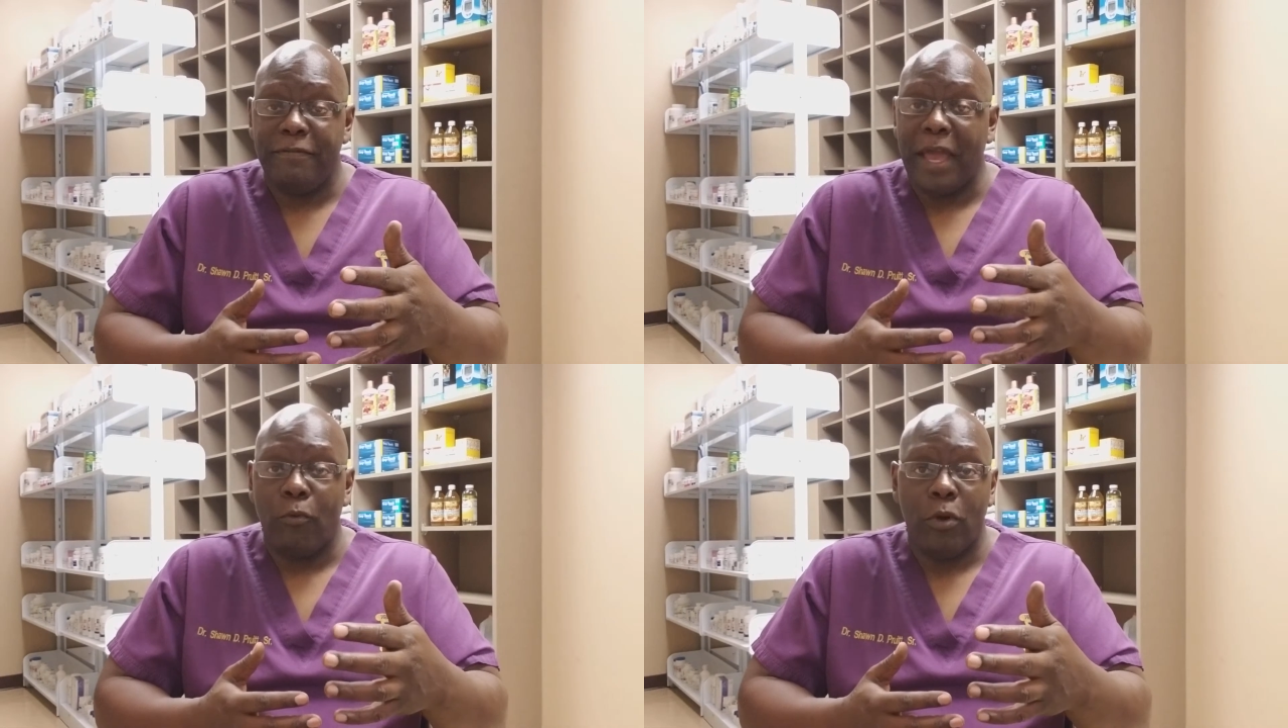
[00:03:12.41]

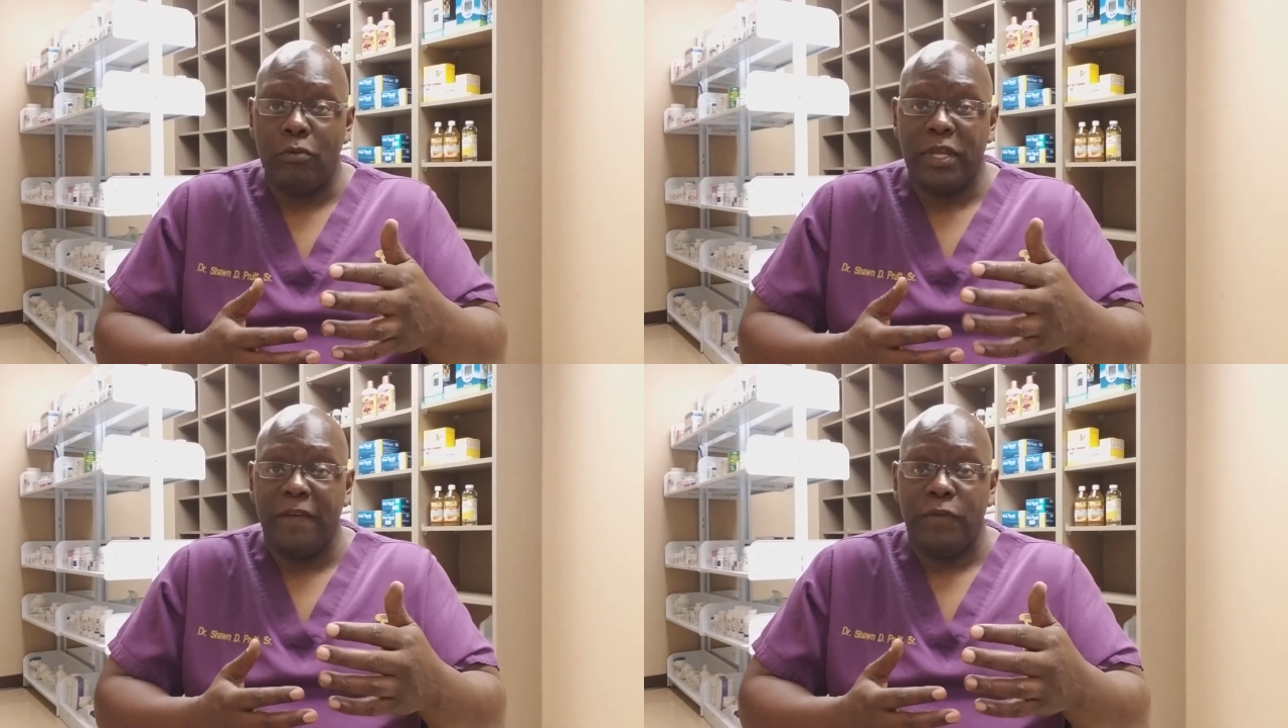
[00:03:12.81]
that
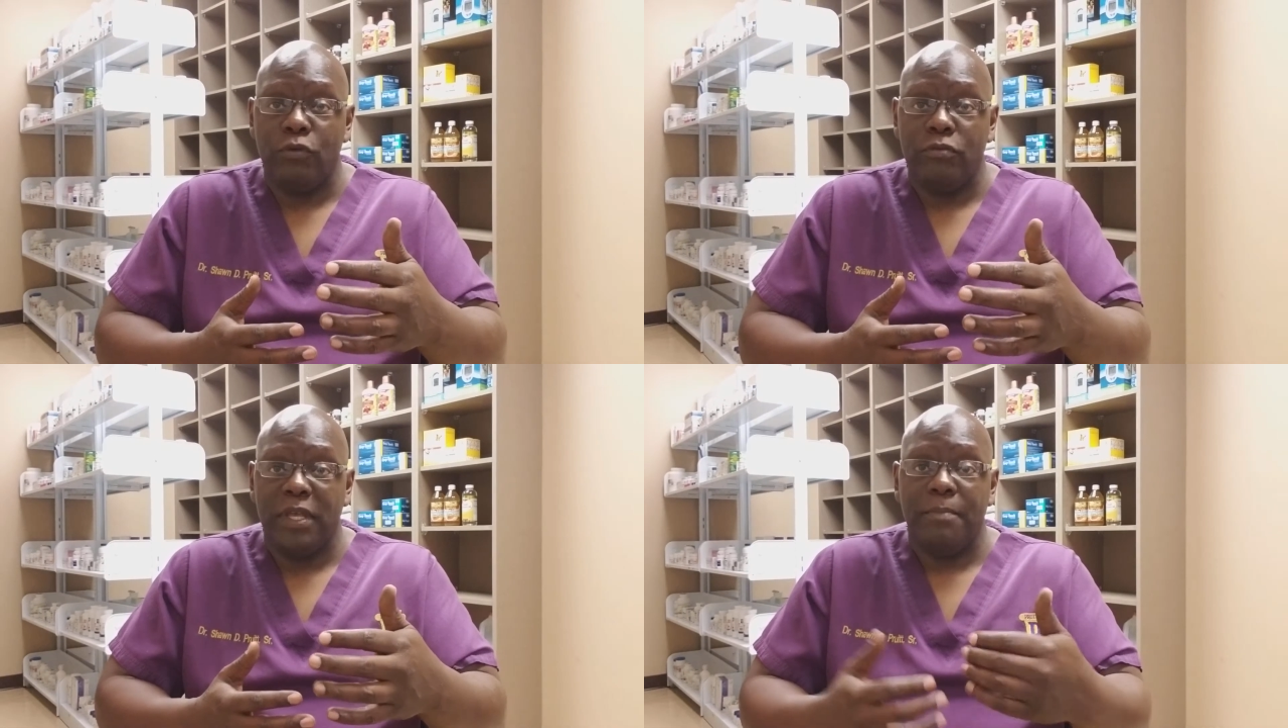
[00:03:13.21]
won't give
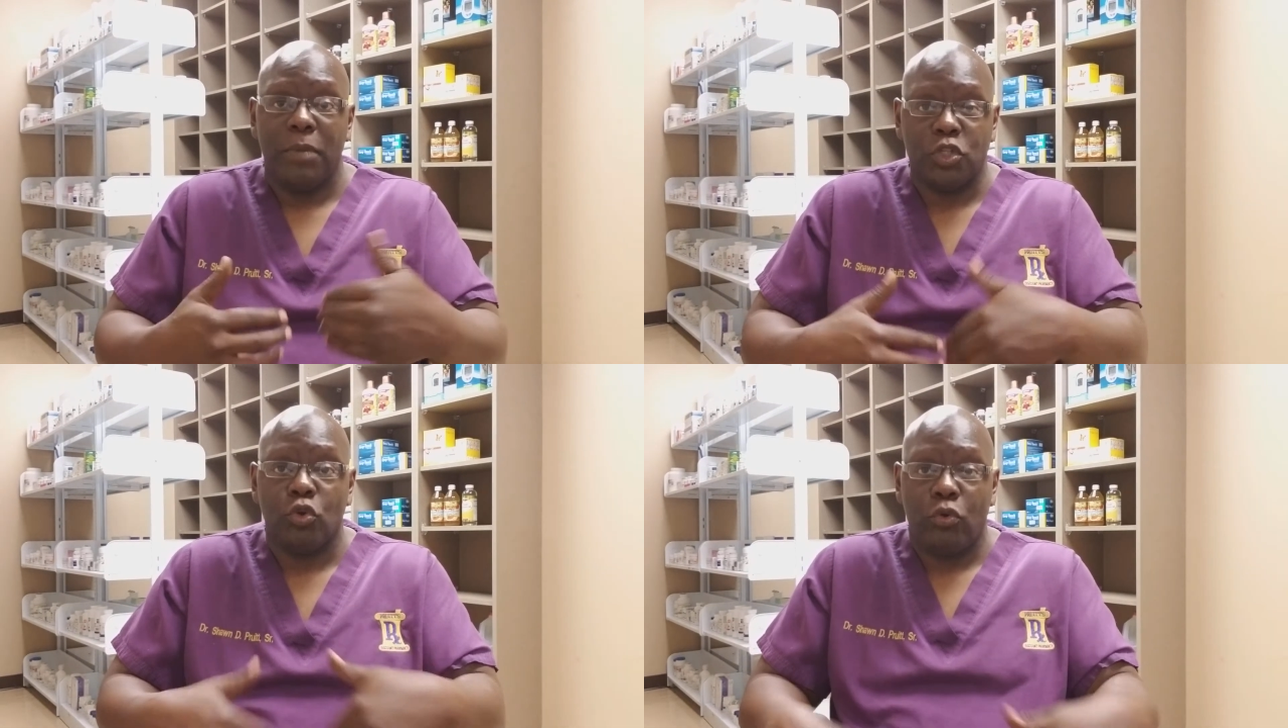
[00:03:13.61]
you the
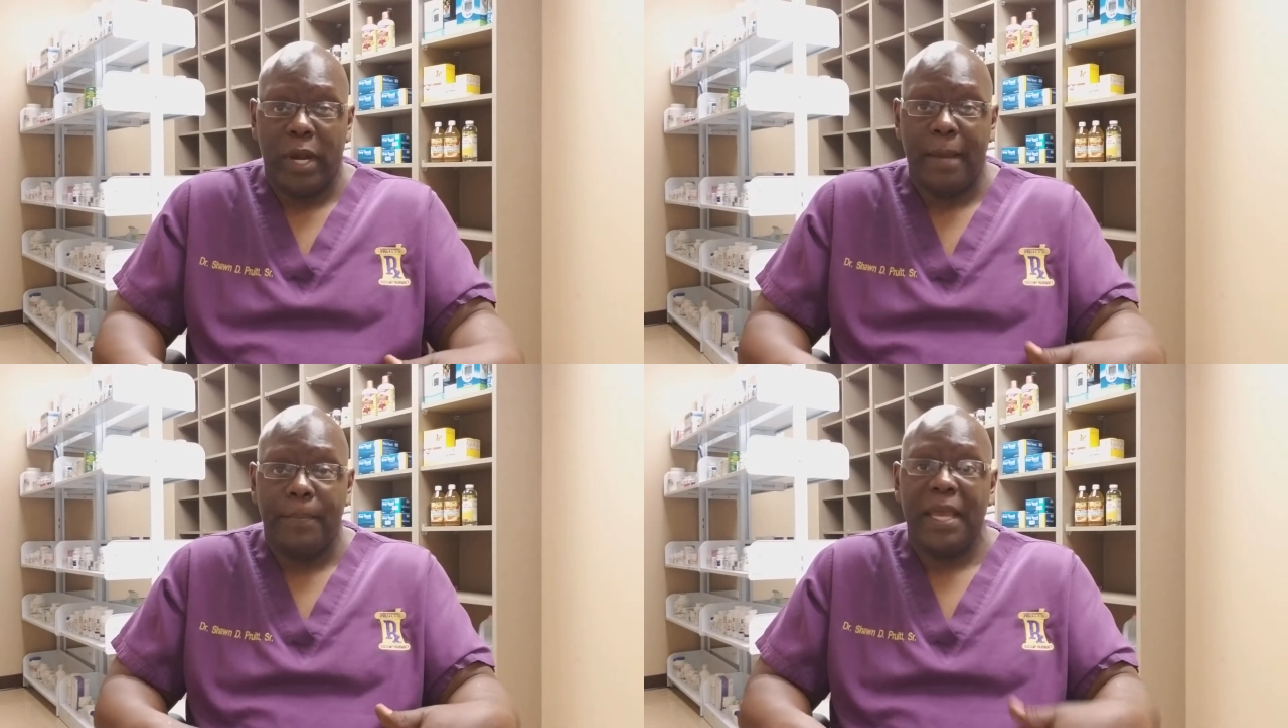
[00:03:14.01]
muscle
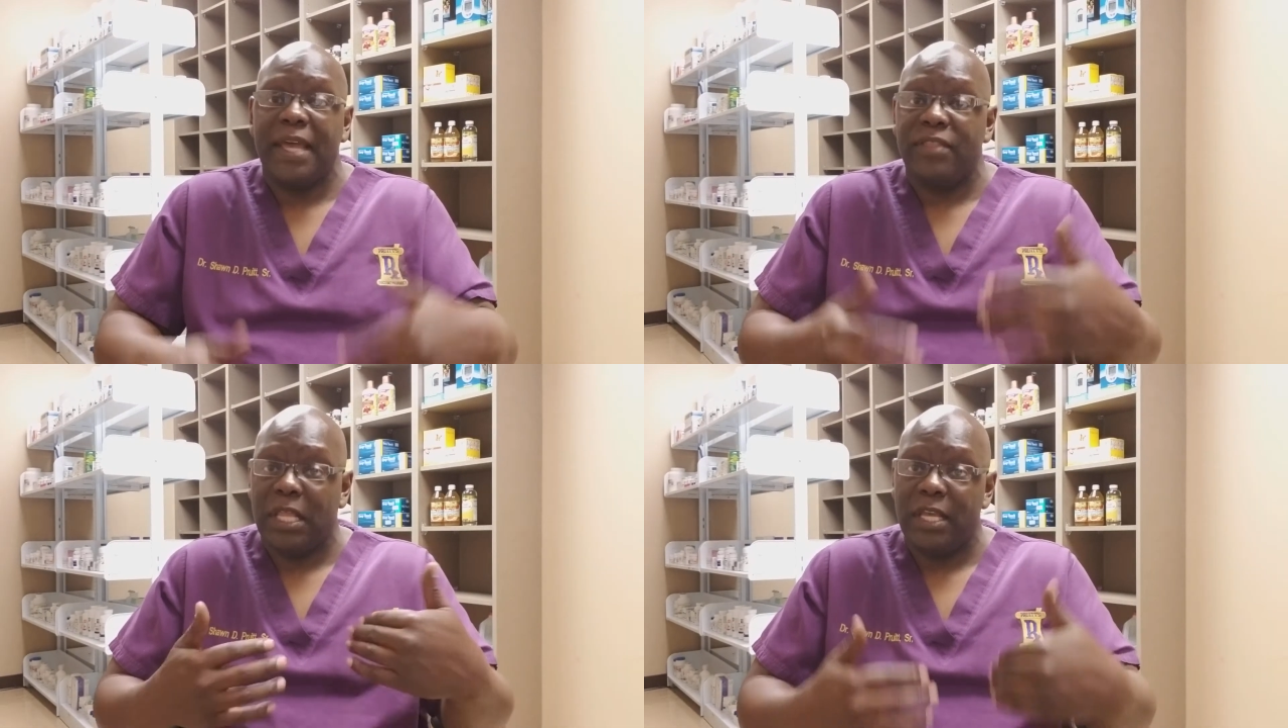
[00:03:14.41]
cramping
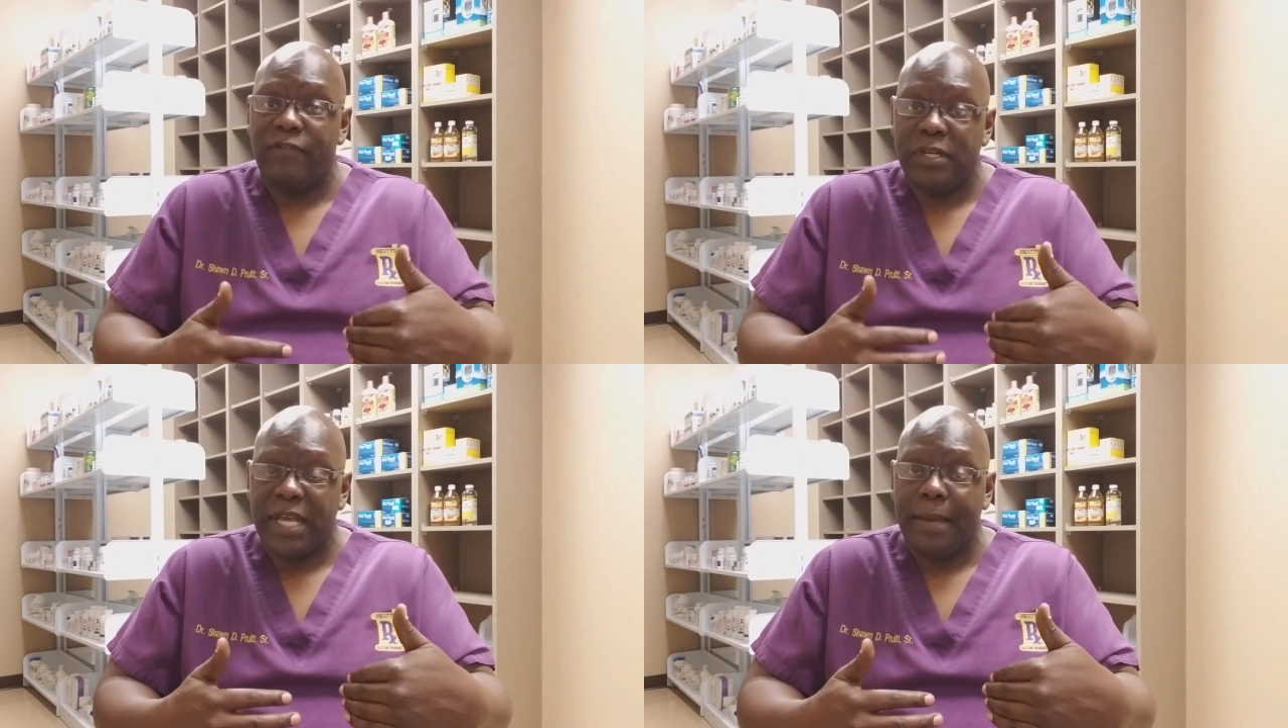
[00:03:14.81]
and the
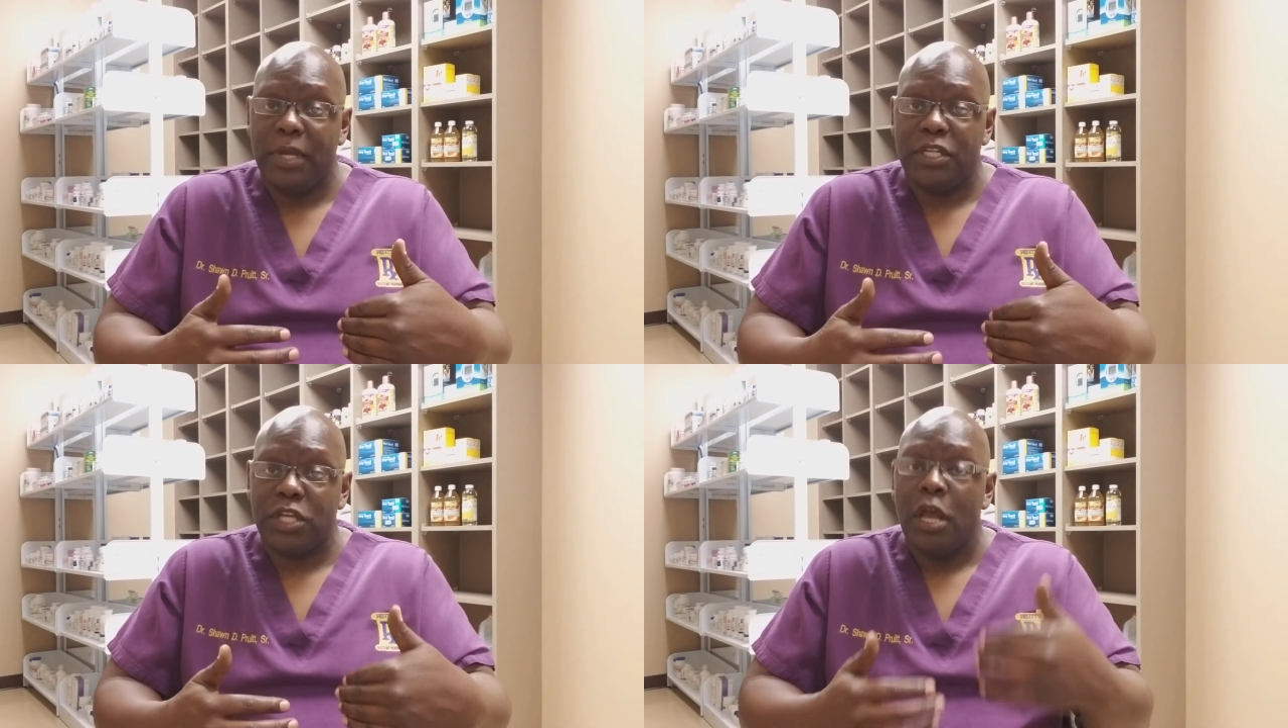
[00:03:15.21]
liver
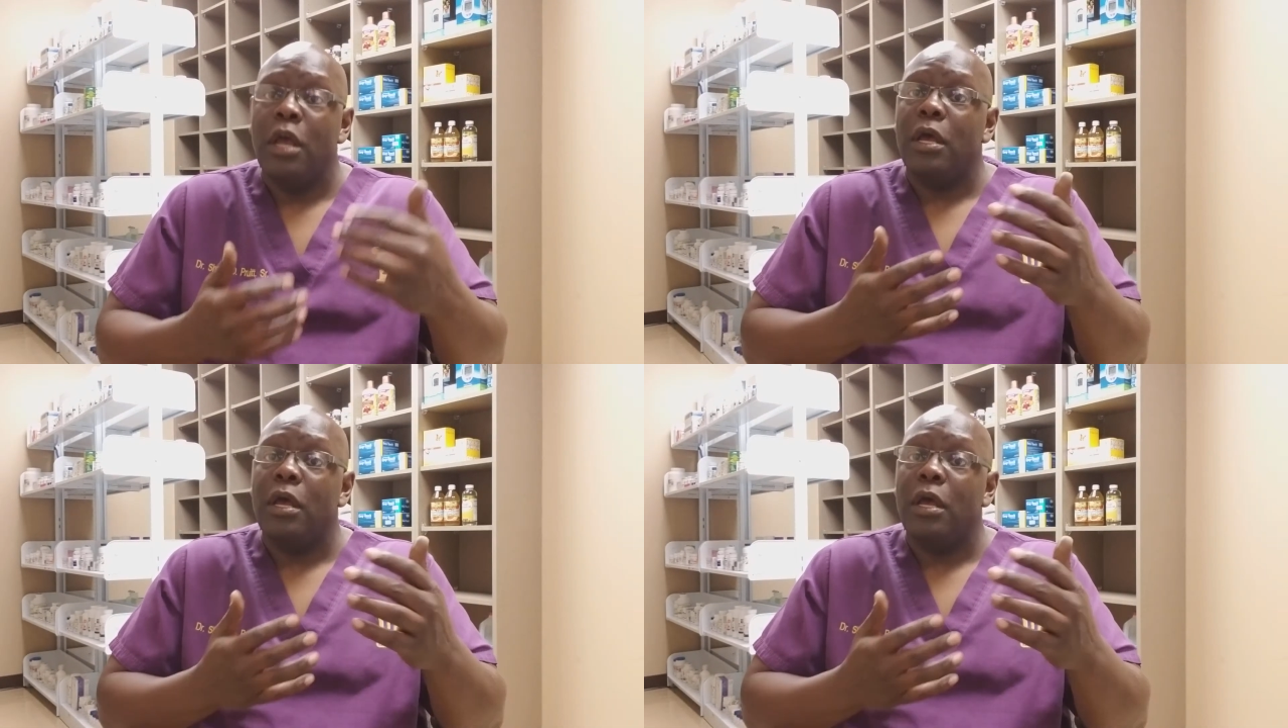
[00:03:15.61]
damage,